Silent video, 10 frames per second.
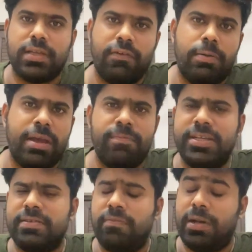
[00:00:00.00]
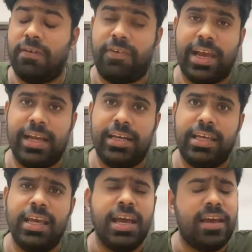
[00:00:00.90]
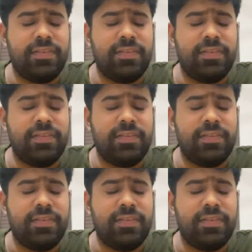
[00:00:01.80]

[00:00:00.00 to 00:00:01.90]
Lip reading: given by a better faculty,